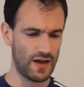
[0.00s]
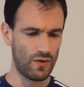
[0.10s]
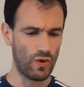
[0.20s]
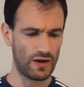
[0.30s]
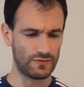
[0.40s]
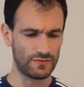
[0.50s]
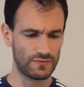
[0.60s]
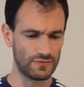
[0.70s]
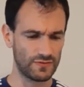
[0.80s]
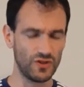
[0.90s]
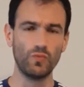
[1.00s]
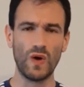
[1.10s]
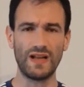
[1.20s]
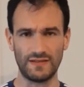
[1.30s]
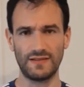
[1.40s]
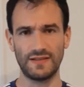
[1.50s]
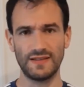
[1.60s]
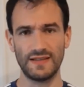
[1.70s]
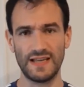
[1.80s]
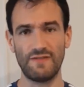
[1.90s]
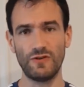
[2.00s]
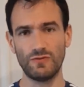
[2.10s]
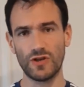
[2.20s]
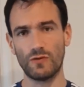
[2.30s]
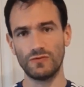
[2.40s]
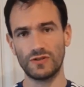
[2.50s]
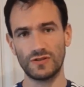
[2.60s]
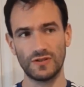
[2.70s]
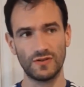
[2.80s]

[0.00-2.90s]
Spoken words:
Well, you will if you don't